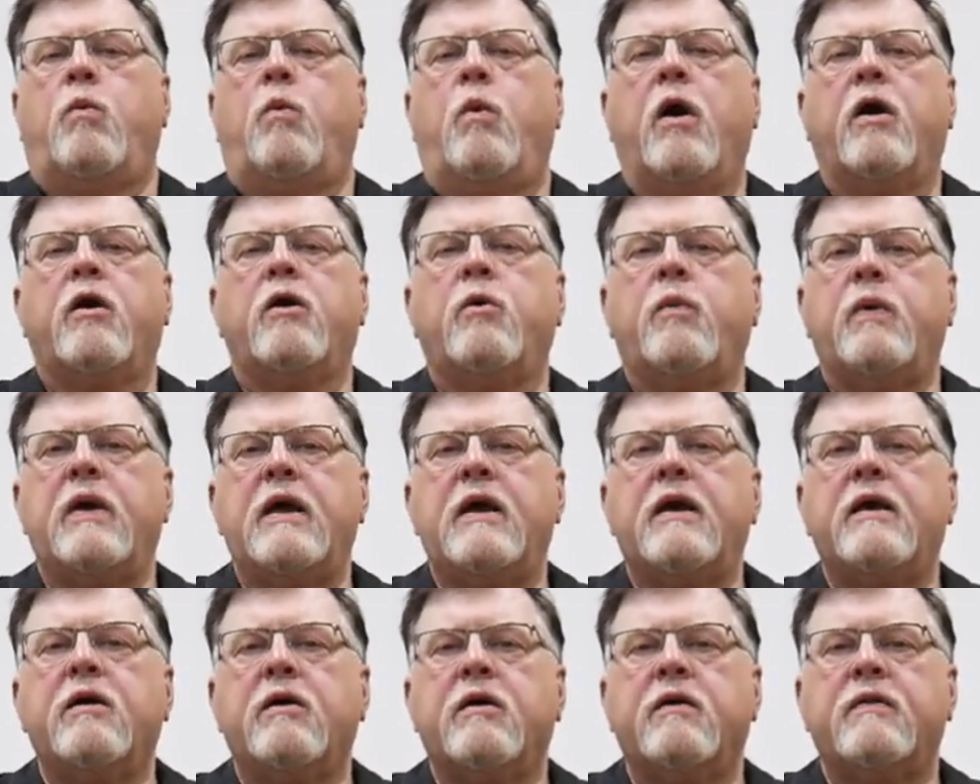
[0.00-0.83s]
where do we
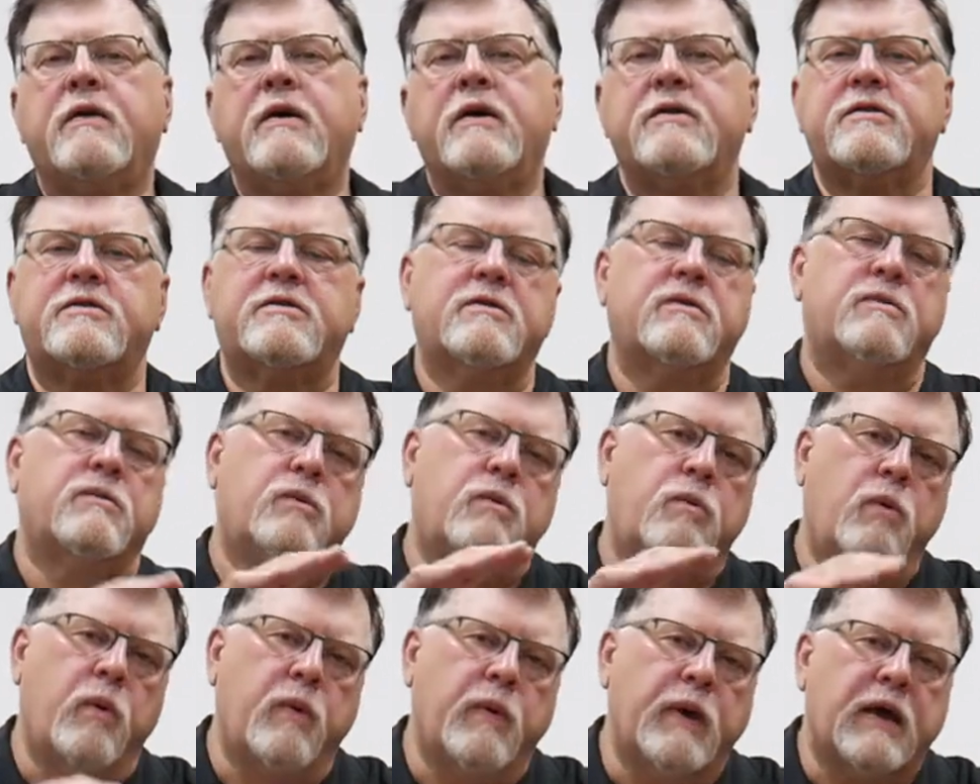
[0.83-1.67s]
hear this?
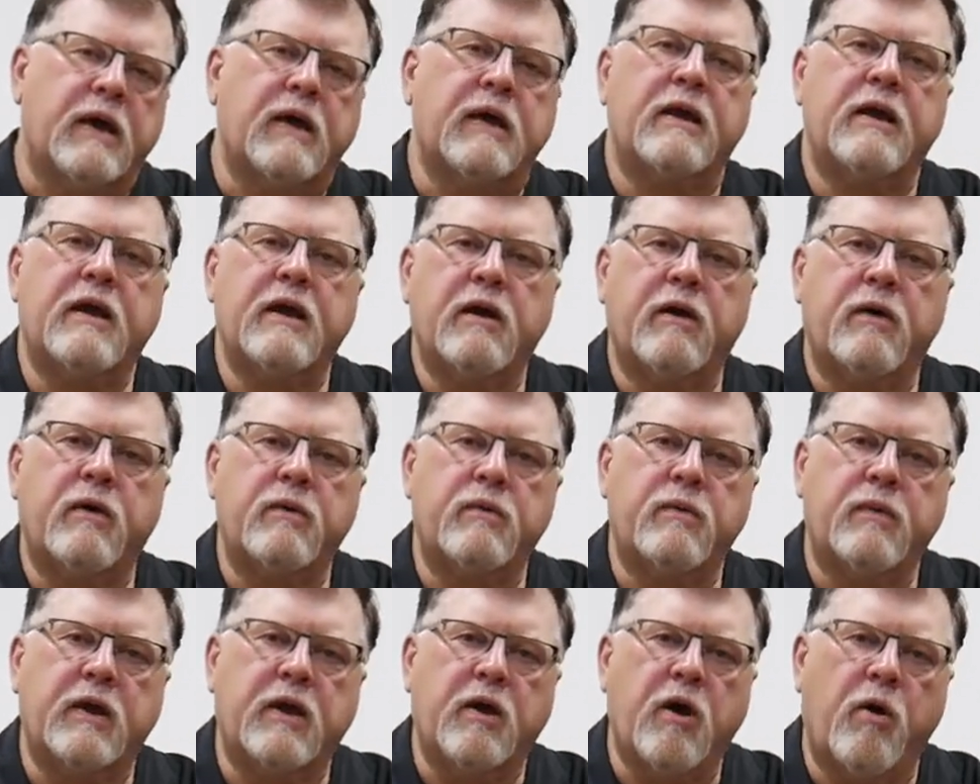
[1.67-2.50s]
Well, we can hear it.
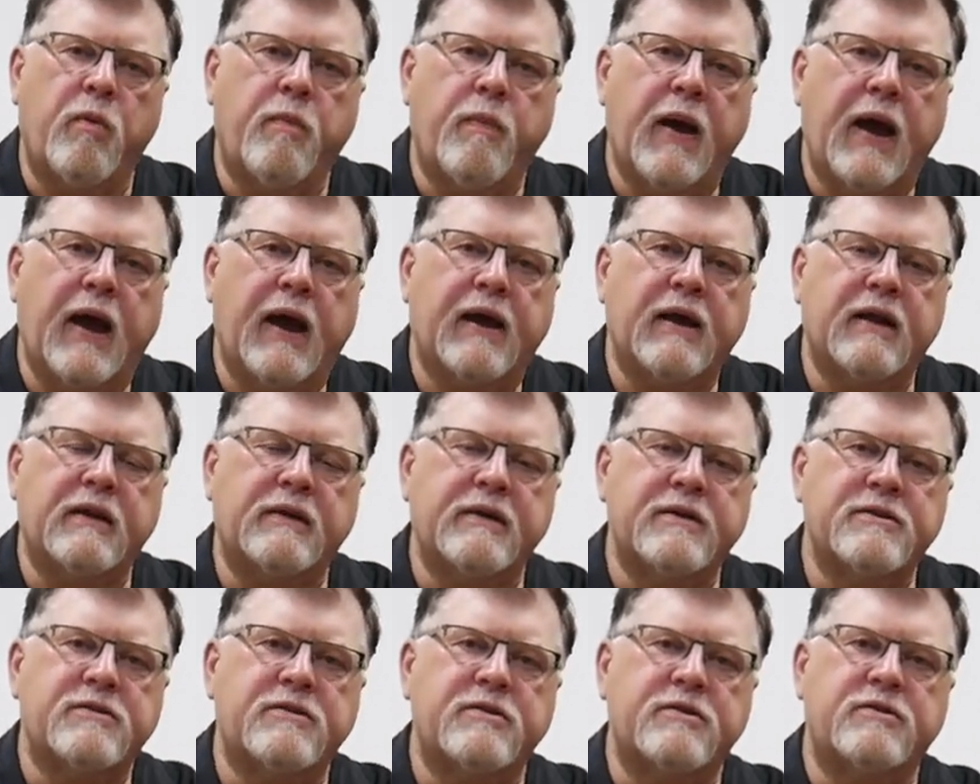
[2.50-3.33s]
We go back and
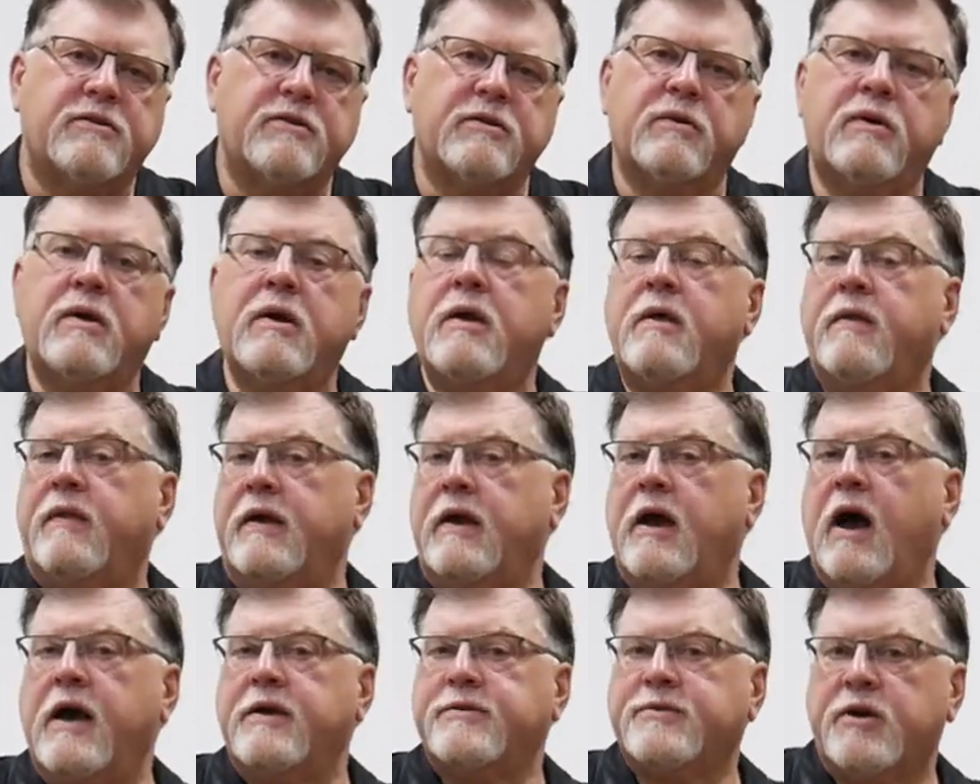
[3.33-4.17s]
listen to
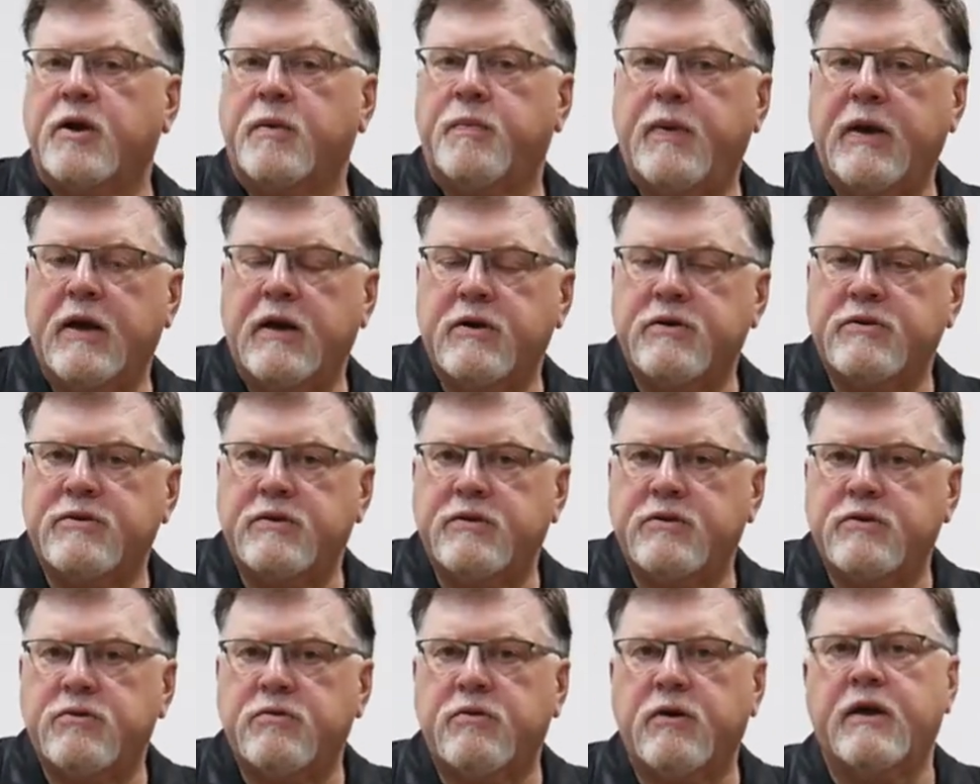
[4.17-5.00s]
the Oscar
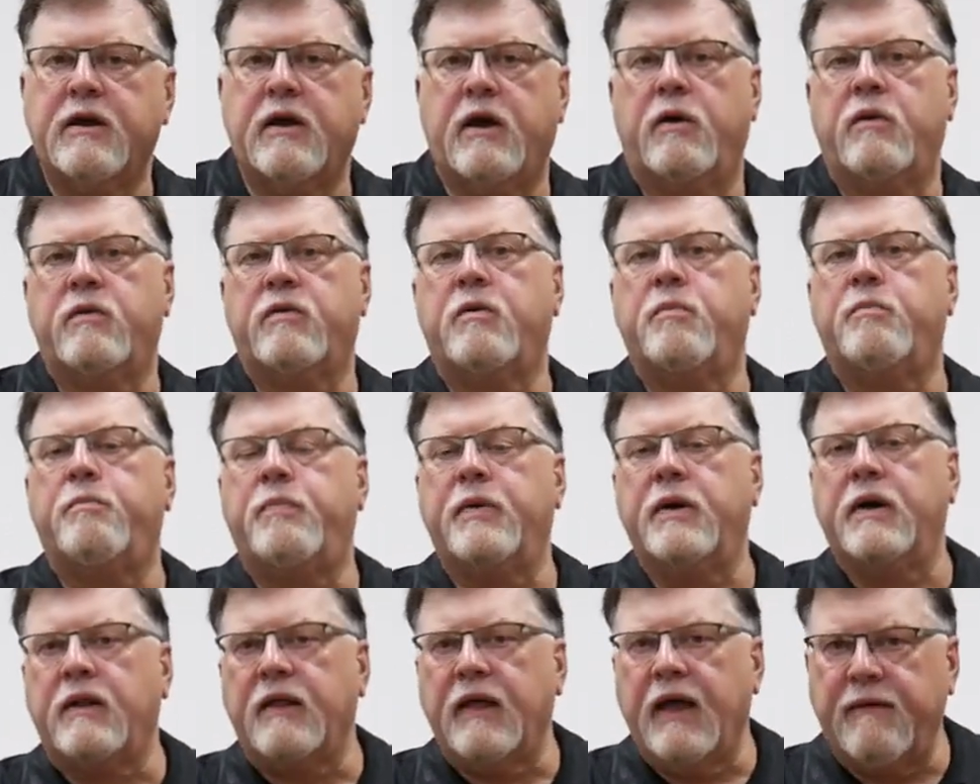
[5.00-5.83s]
Peterson Trio, the
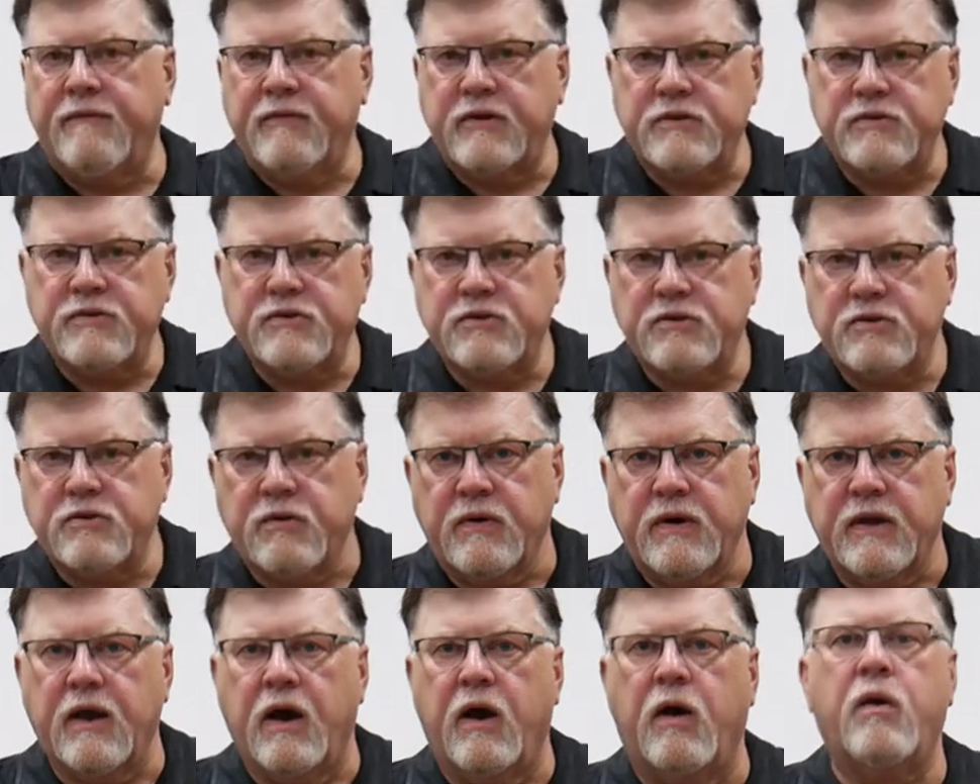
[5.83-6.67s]
Bill Evans
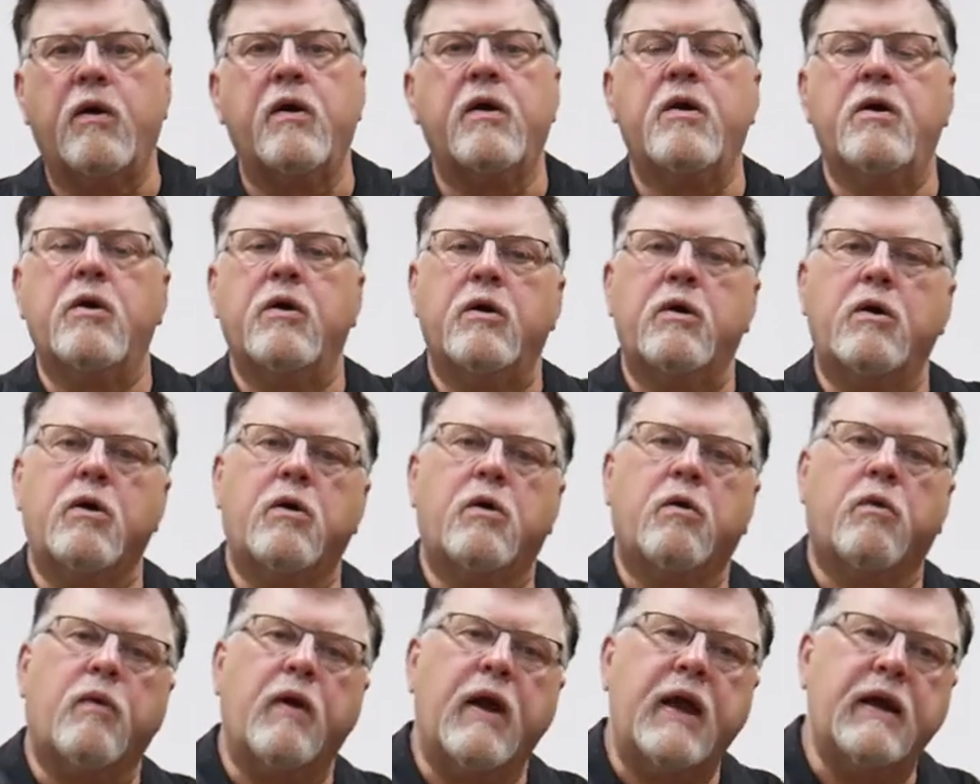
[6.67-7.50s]
Trio.
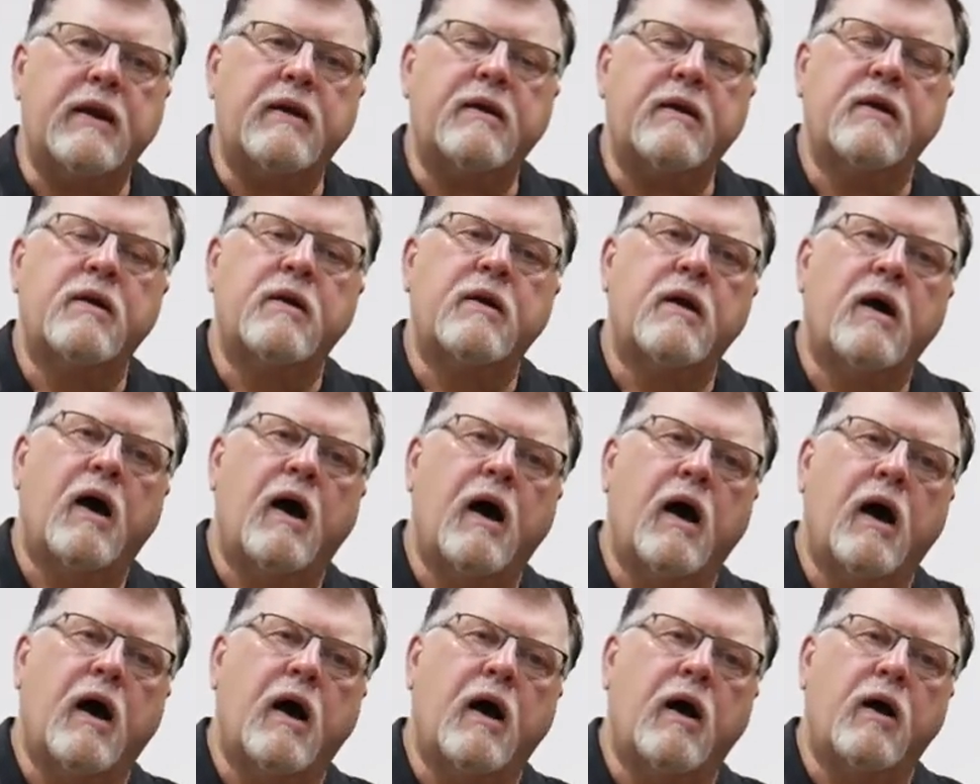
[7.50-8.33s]
Great
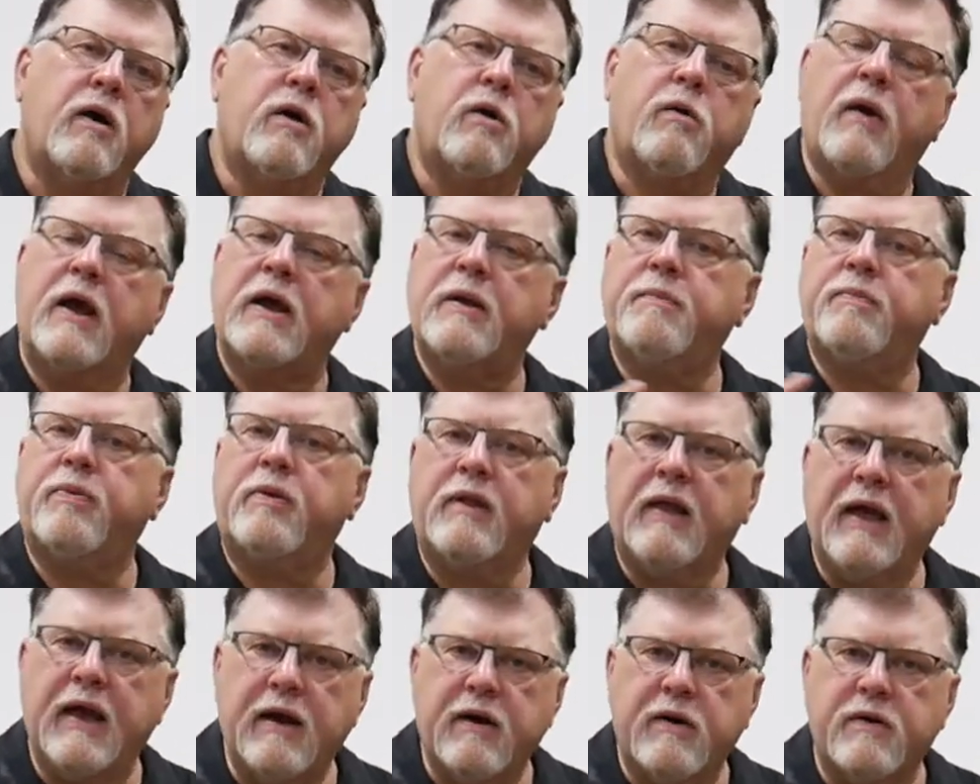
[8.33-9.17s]

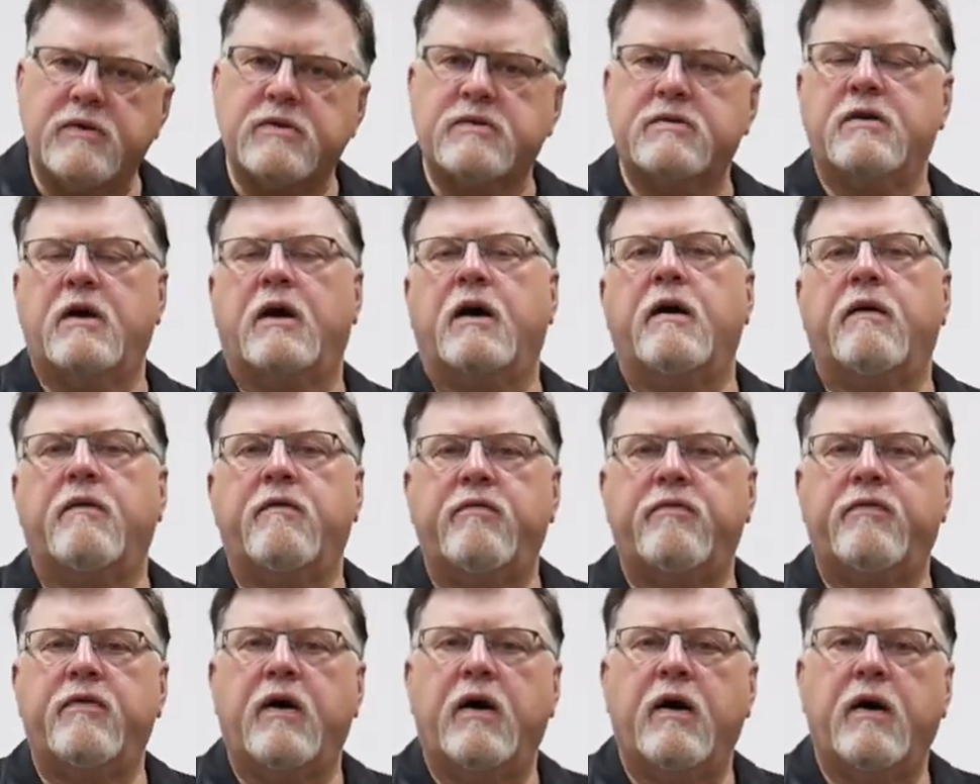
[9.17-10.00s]
players of